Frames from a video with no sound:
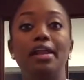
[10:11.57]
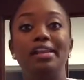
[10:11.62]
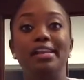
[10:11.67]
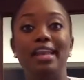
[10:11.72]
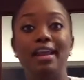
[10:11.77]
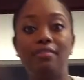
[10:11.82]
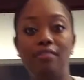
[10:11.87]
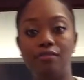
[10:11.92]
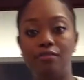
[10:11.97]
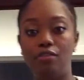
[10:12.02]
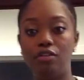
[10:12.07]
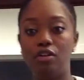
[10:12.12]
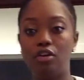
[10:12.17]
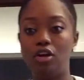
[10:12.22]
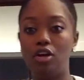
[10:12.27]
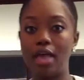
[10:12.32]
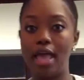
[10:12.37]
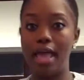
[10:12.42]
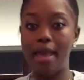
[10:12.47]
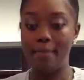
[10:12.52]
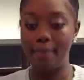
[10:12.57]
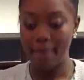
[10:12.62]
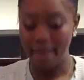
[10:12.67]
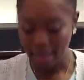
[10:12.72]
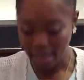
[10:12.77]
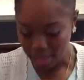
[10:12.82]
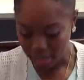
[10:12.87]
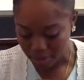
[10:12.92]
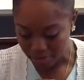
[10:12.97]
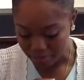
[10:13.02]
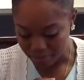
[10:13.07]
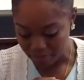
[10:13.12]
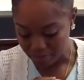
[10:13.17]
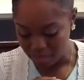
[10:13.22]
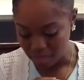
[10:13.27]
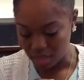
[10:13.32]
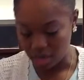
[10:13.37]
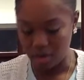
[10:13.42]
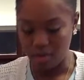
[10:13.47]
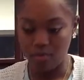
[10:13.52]
Neverfull MM
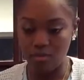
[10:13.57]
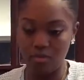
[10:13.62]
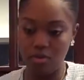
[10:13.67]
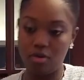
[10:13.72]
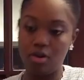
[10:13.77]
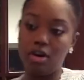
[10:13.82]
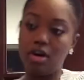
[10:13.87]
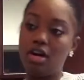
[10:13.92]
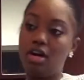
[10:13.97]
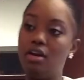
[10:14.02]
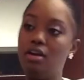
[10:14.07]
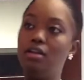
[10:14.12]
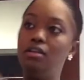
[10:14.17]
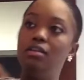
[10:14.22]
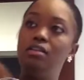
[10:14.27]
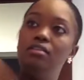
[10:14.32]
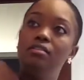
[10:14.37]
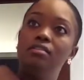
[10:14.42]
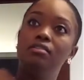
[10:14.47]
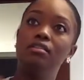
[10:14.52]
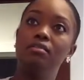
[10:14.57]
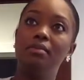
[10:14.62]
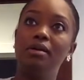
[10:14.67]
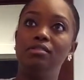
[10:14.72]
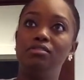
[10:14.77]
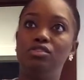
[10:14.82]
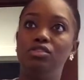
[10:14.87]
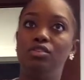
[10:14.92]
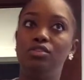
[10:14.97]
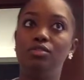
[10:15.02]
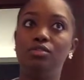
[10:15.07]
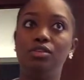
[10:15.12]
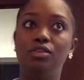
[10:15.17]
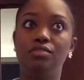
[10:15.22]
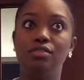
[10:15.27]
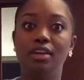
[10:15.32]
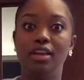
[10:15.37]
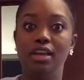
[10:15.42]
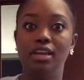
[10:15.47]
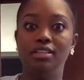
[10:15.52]
that I wore about two or three
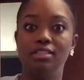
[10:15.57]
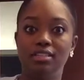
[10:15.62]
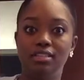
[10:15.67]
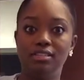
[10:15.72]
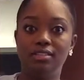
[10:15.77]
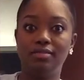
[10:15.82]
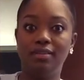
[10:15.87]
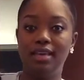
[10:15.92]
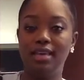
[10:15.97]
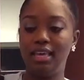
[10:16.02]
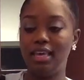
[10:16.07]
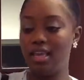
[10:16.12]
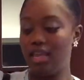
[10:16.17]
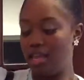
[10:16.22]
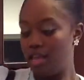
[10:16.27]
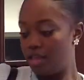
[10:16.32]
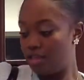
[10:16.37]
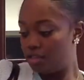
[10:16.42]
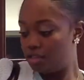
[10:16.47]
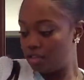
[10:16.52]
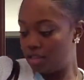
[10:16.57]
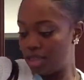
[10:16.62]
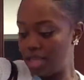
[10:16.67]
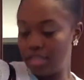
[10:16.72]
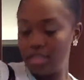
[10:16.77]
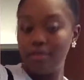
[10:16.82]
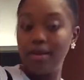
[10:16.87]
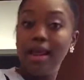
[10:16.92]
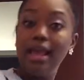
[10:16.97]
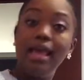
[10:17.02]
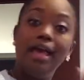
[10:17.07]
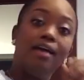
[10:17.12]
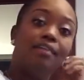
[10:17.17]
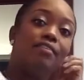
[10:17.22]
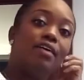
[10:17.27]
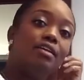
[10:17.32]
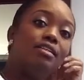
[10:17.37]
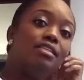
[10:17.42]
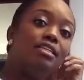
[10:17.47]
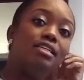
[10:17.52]
days this week. So that's what I have
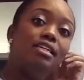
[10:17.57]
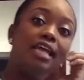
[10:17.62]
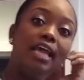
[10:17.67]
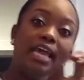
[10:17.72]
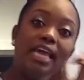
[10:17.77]
on today.